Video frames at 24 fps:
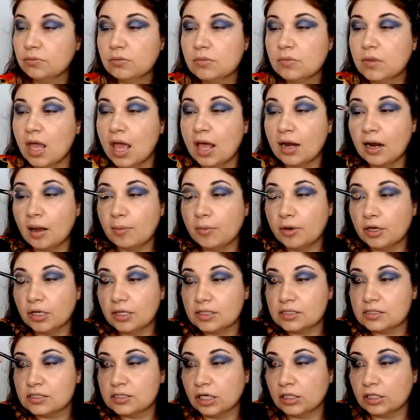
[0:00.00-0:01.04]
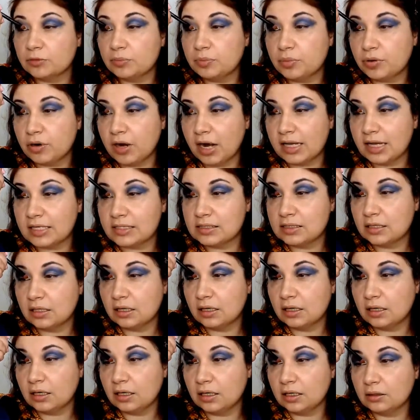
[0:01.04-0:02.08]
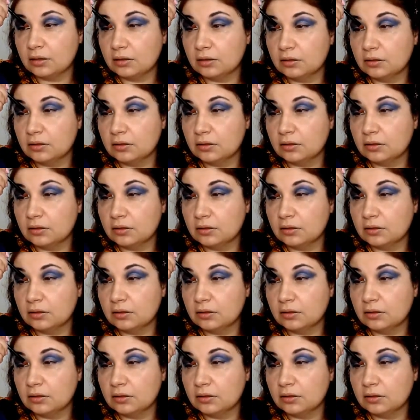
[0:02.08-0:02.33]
and I'm gonna start pressing it in